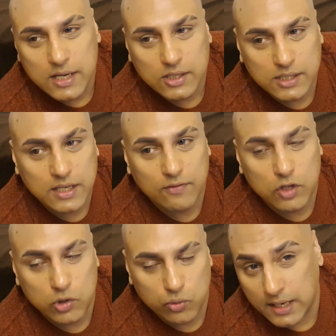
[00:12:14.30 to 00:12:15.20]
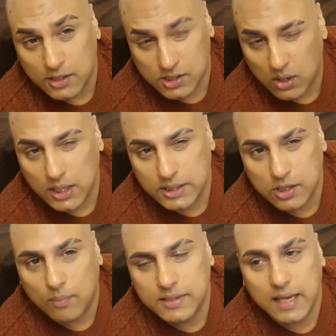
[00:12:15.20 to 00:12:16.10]
to give you a solid
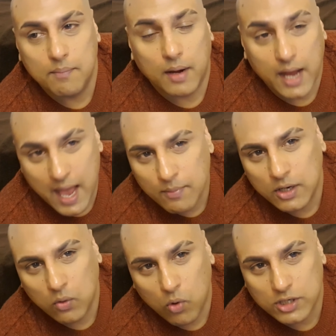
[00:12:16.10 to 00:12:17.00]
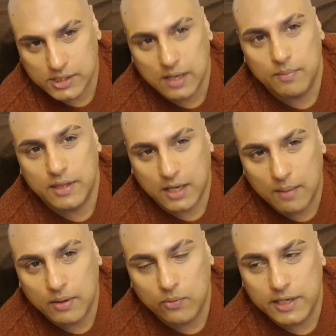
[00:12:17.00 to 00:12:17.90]
top 10, but I am going to watch some in the
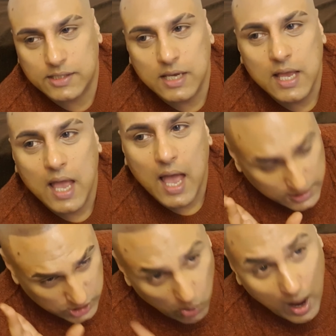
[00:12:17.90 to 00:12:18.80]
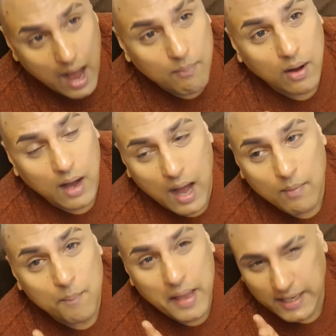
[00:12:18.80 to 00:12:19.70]
coming weeks. So I'm gonna
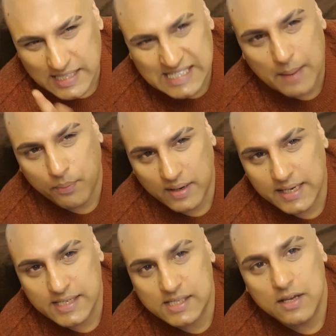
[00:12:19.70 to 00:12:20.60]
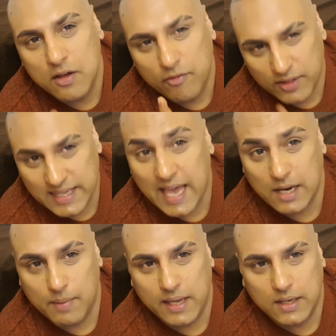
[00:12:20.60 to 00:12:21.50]
make a separate list for the
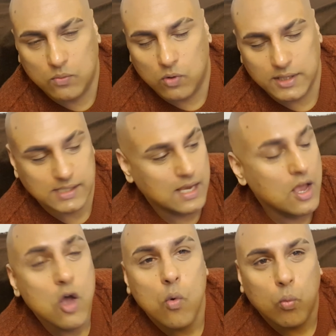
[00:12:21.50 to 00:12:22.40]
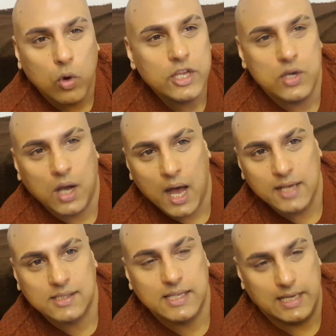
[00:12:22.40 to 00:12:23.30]
animated ones. What do you
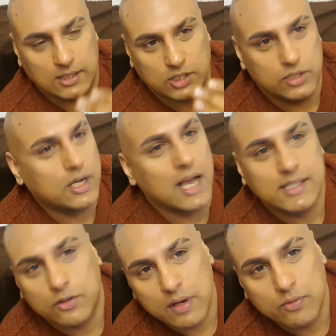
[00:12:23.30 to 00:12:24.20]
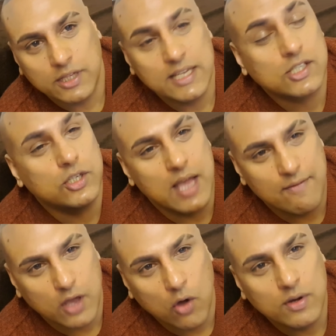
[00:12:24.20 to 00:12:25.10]
guys think? Do you guys agree with the list? Do you have
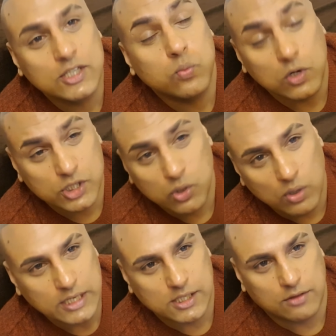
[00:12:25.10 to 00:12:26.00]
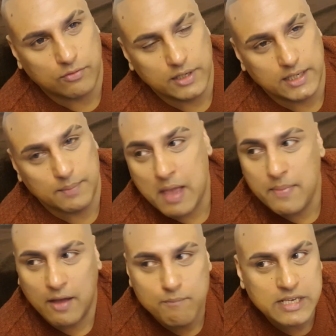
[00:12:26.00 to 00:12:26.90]
your own list? What's your list of 3D? Maybe
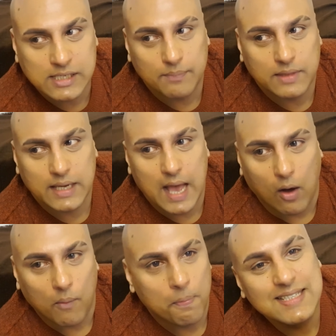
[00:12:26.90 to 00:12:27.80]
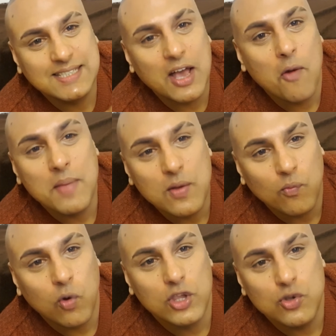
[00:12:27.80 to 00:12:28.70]
I've missed something out. Tell me
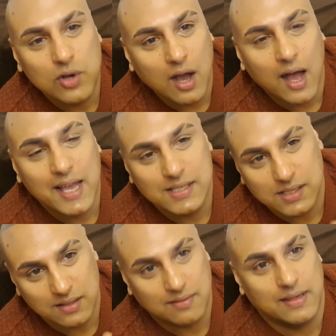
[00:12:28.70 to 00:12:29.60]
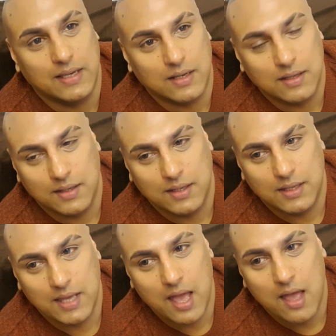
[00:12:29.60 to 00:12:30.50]
what you guys think,
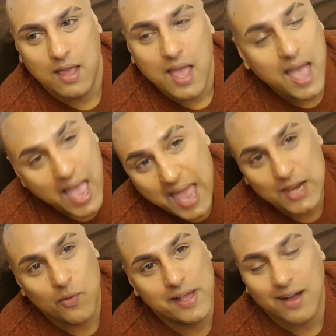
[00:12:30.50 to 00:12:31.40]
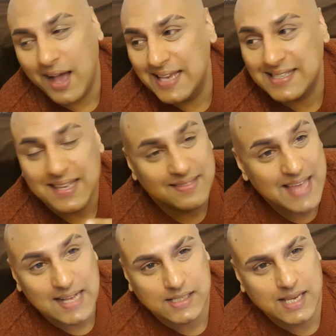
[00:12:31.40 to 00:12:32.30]
yeah? Anyway, guys,
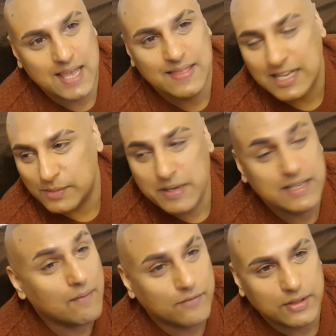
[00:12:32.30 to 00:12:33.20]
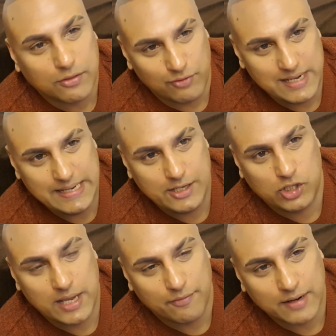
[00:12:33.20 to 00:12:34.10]
that's it. That's me done for the 3D
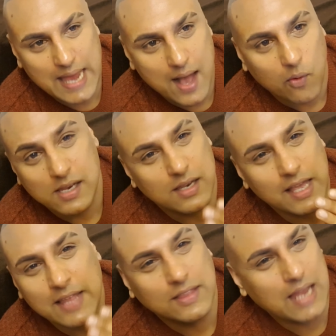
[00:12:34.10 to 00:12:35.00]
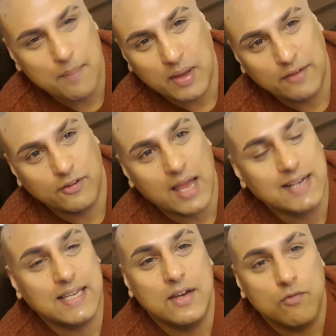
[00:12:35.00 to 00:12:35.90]
shit for now. Hit the like button if you
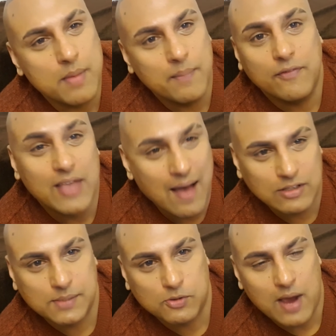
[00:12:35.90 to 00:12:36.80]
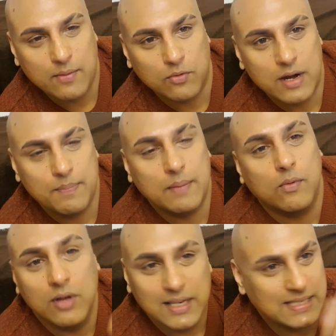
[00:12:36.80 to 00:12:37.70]
liked it. Remember, if you haven't subscribed already,
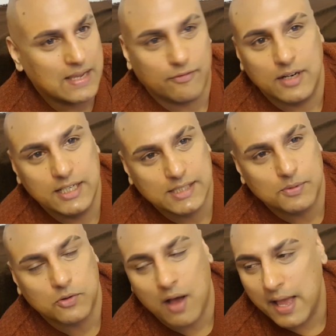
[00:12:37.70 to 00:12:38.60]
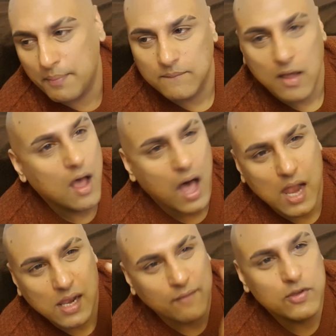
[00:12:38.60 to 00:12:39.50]
people, definitely subscribe. I
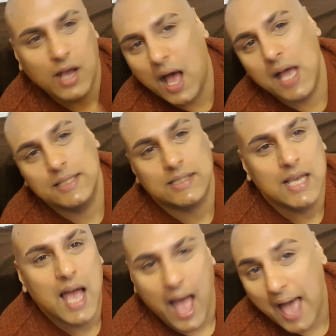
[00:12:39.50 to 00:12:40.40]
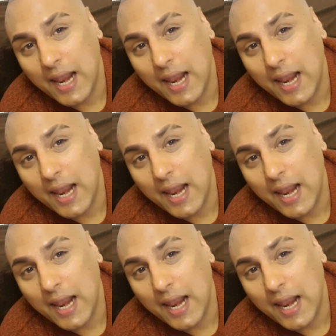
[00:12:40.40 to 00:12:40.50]
love you guys, and